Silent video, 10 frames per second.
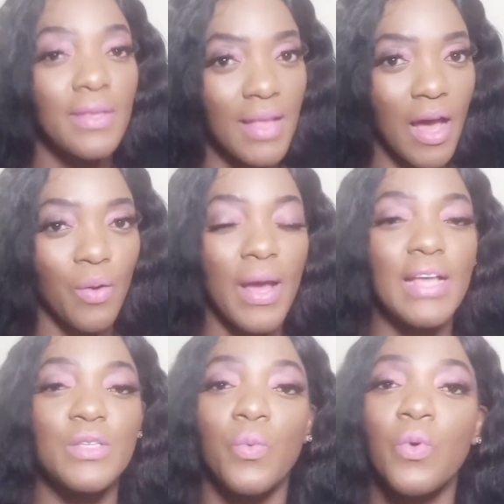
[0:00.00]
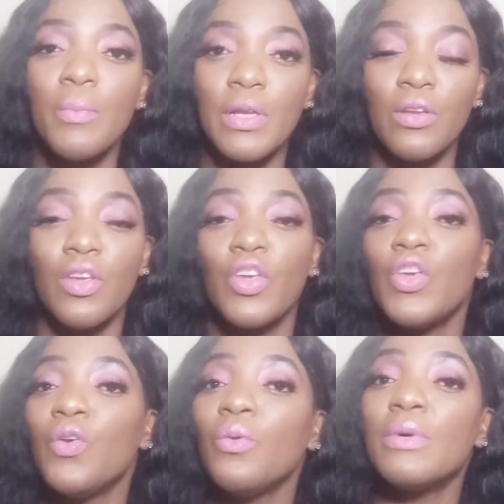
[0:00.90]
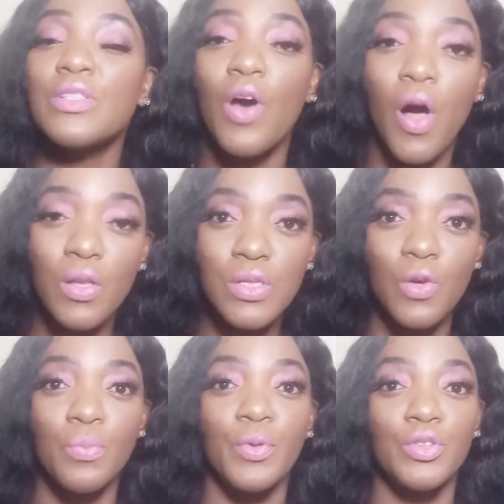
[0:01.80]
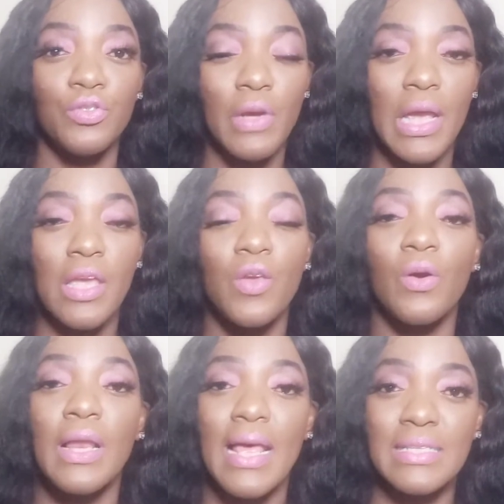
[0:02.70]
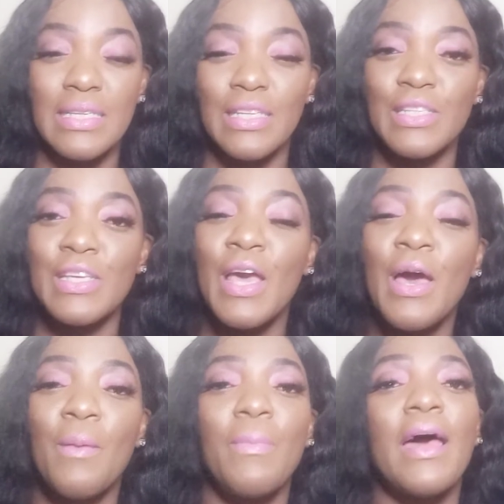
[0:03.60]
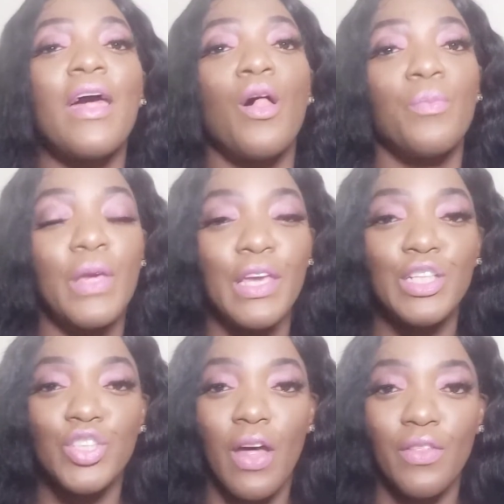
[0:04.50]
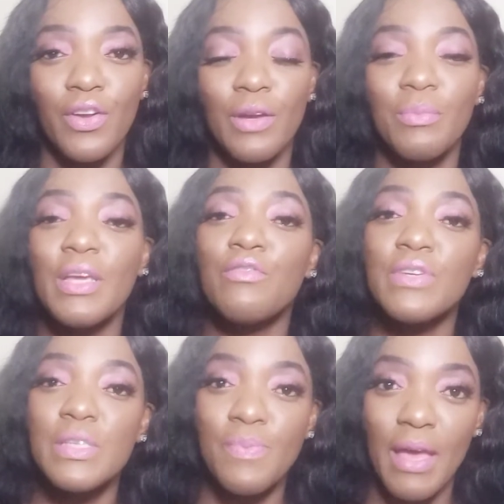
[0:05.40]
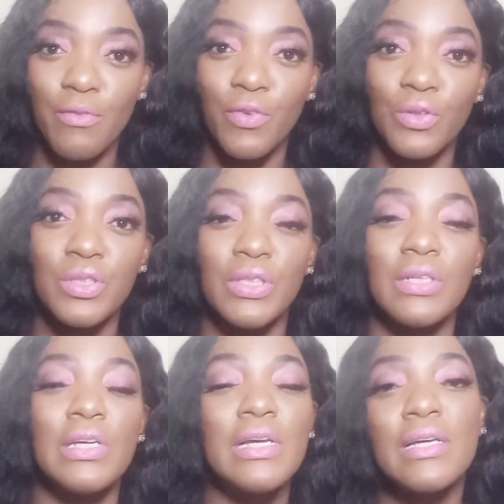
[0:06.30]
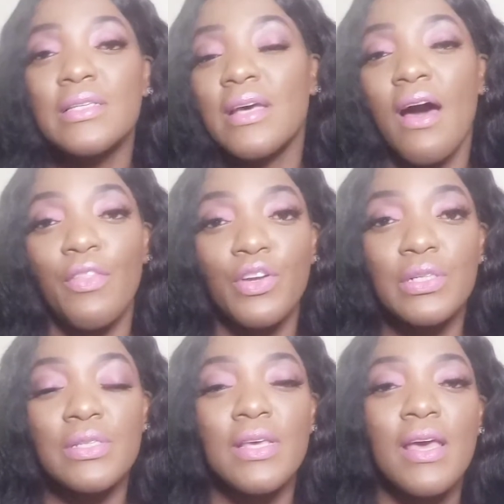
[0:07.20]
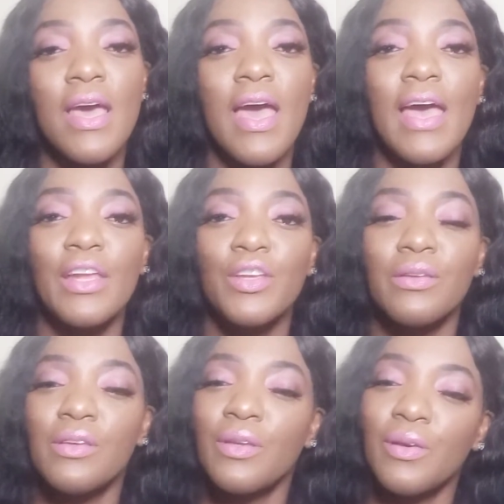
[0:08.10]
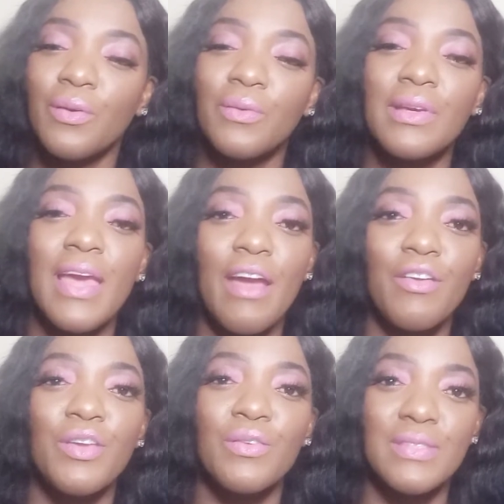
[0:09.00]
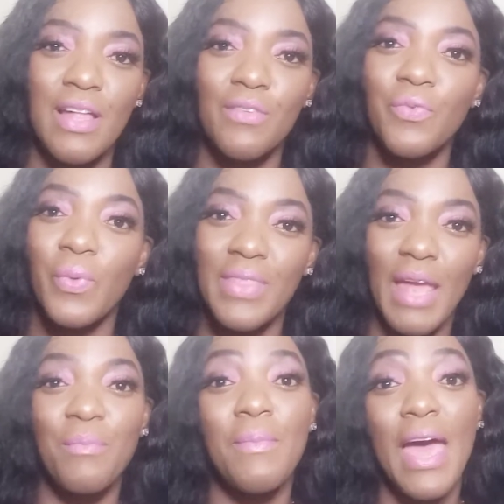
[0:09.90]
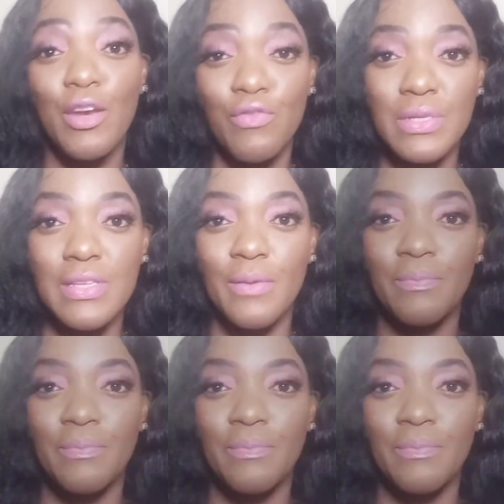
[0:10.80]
Now, as a woman, you must also portray your classiness by helping each other, being respectful to others, and, carrying yourself with that mannerism.